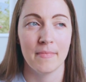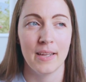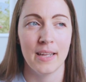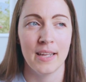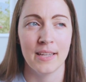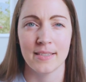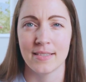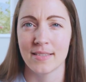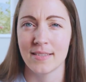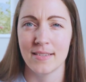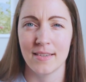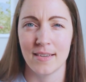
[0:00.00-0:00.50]

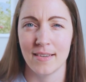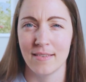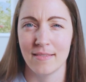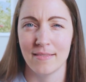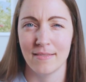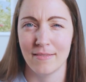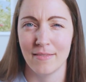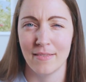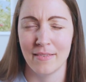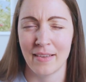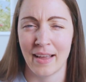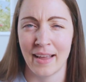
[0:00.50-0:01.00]
it's
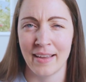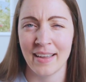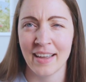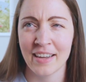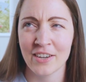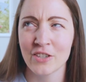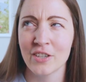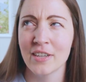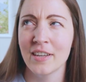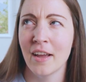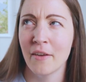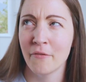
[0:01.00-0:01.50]
I
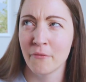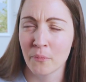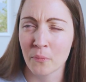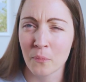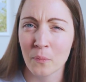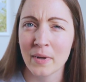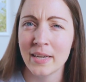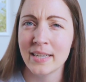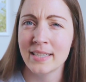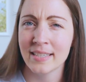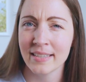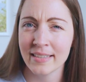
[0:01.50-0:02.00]
actually
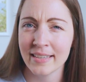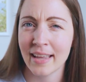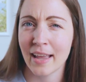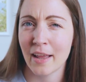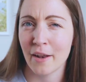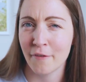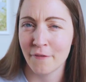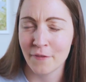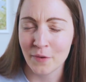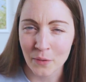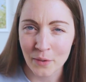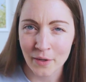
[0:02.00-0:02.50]
have recently
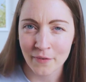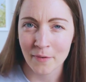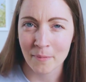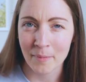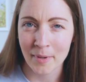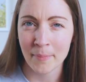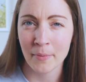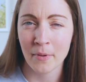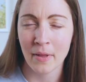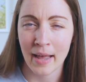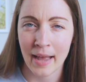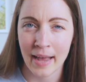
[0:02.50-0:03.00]
had a few different
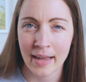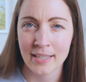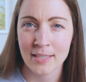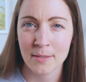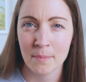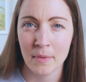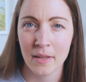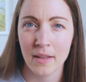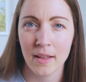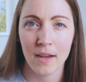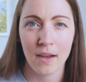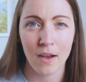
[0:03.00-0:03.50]
people
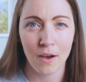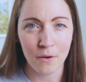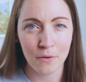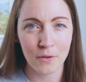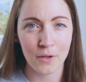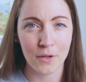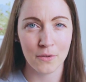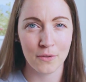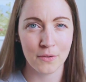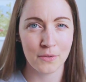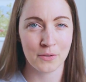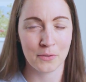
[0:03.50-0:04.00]
ask me like, "Oh,
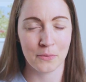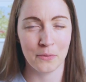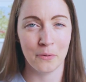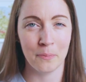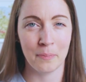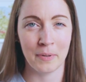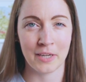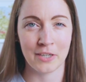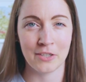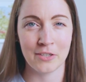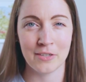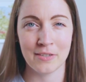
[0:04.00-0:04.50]
do you do school
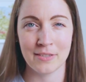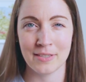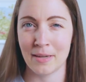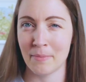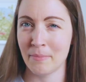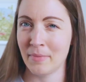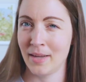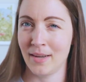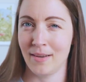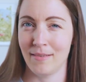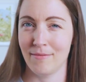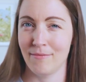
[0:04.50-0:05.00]
pictures?" And
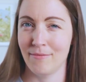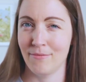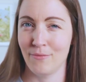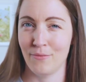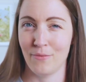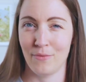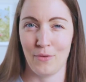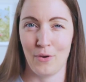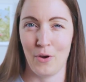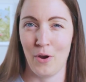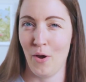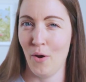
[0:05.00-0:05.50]
I'm like,
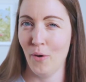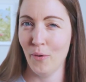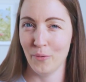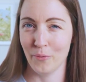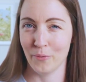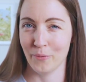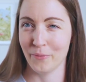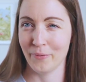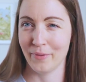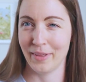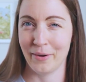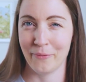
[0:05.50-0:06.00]

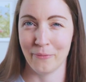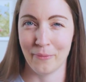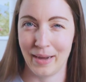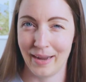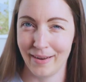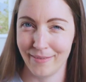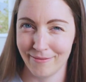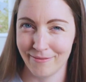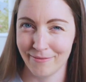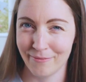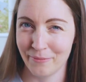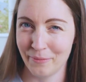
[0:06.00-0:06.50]
"No." Like,
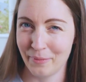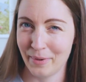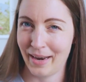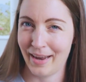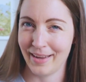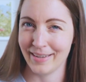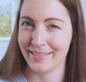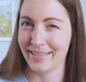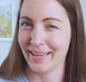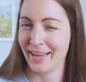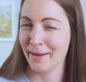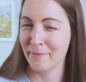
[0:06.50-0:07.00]
why? When
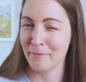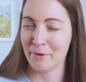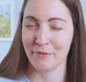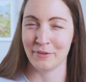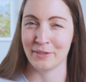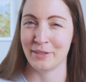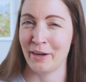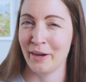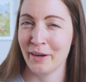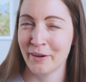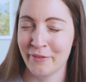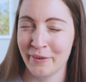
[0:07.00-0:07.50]
I say I'm a
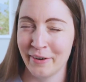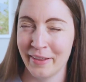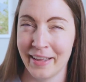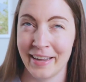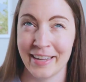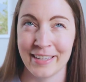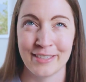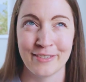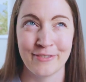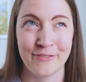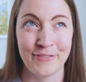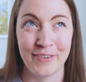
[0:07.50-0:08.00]
photographer, like
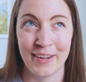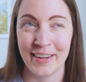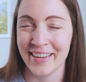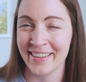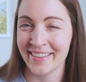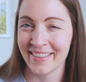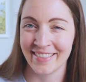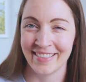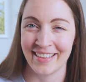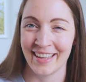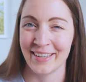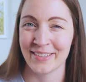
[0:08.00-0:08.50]
it's funny
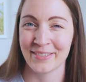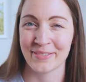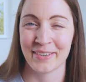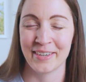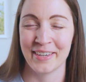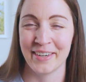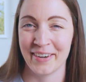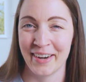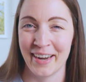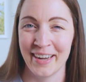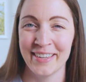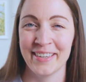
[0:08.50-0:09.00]
that that's where
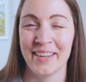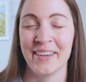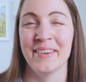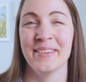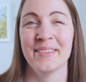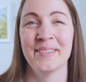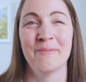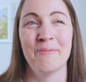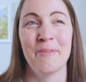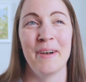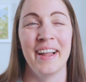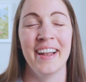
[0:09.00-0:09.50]
your head
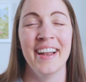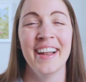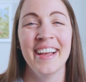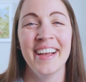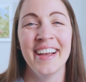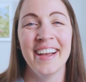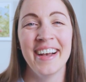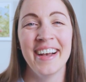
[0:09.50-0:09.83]
goes, but